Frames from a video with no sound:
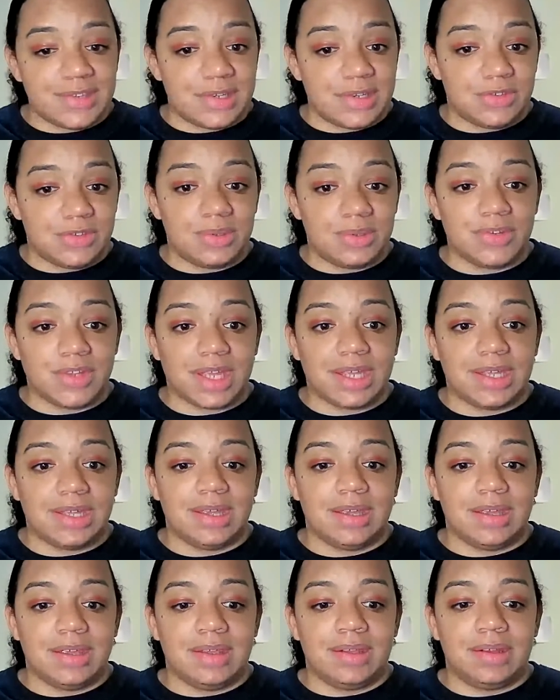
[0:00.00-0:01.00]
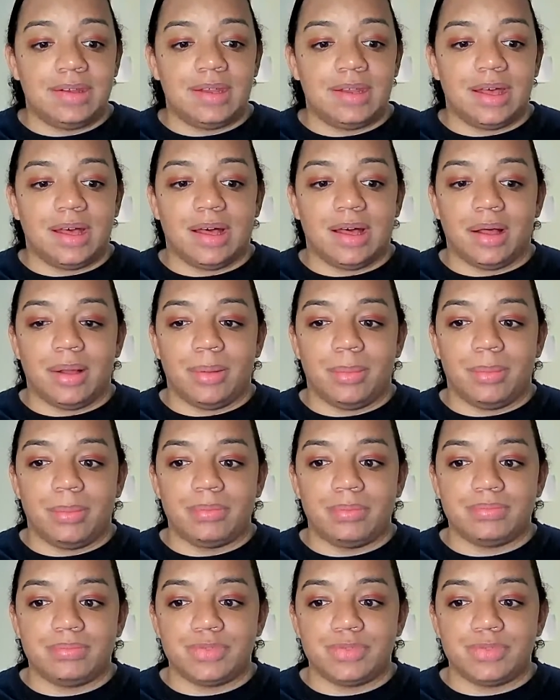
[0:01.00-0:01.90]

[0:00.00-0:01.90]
it as soon as I can.